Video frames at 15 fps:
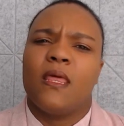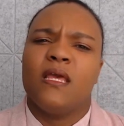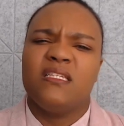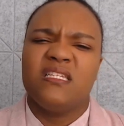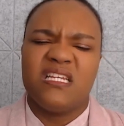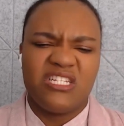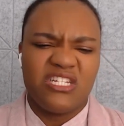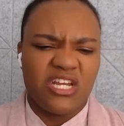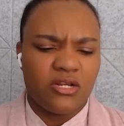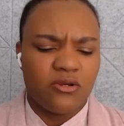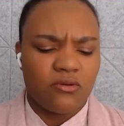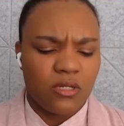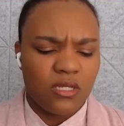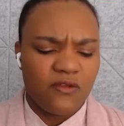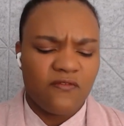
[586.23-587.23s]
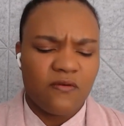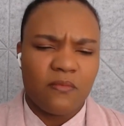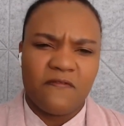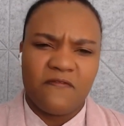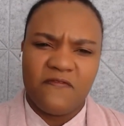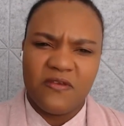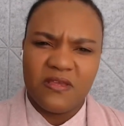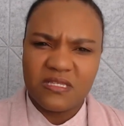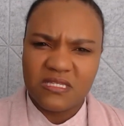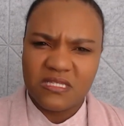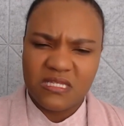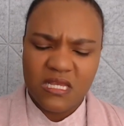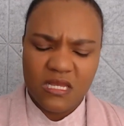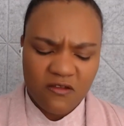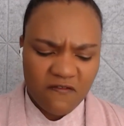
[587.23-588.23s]
Is it generally from a
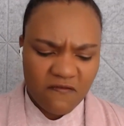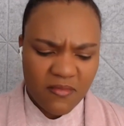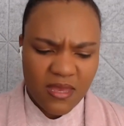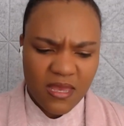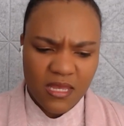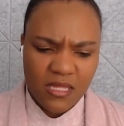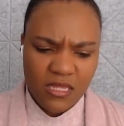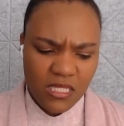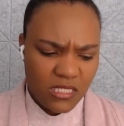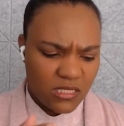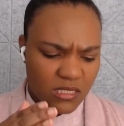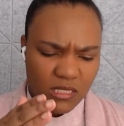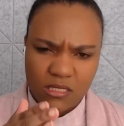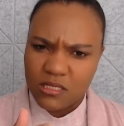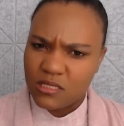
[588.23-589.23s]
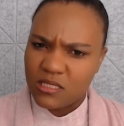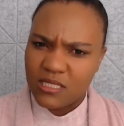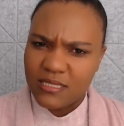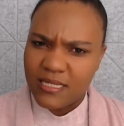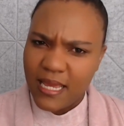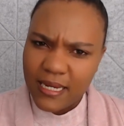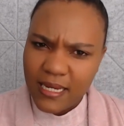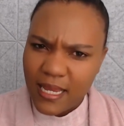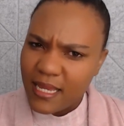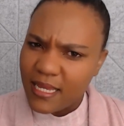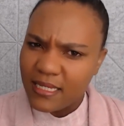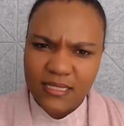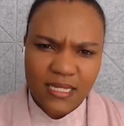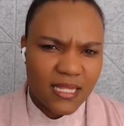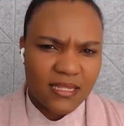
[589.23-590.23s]
fixed state of mind? This is the dead
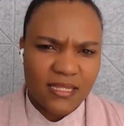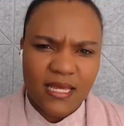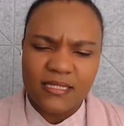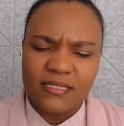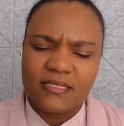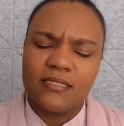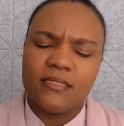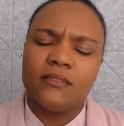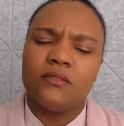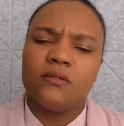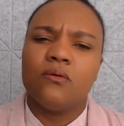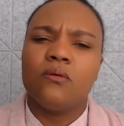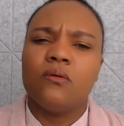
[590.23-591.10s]
end and that's it?